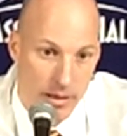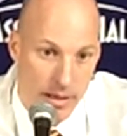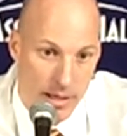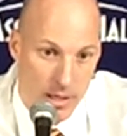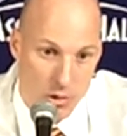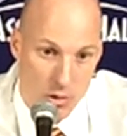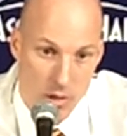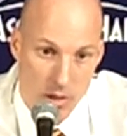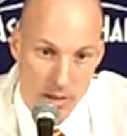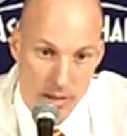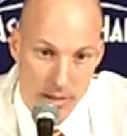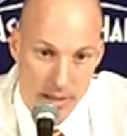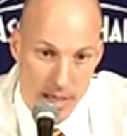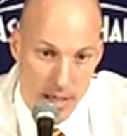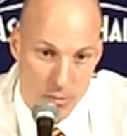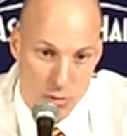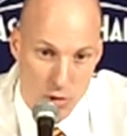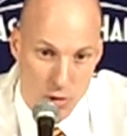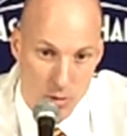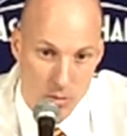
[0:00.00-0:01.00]
He's going to
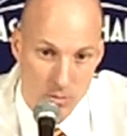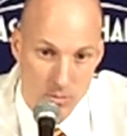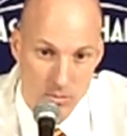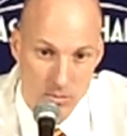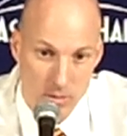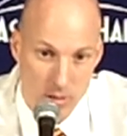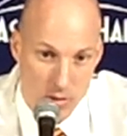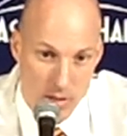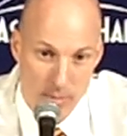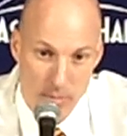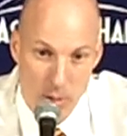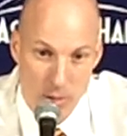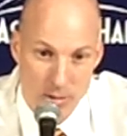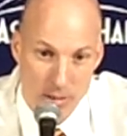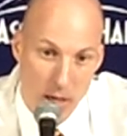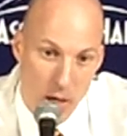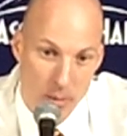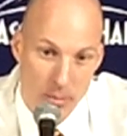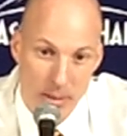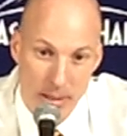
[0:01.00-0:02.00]
keep shooting because I'm
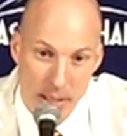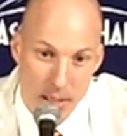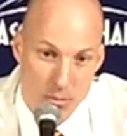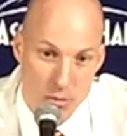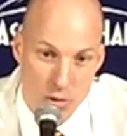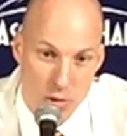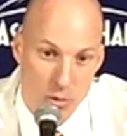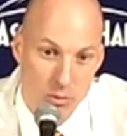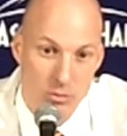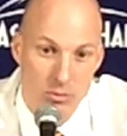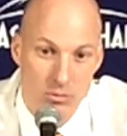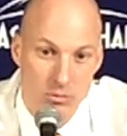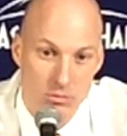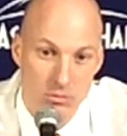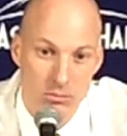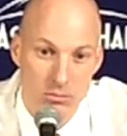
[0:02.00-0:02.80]
going to tell him to keep shooting.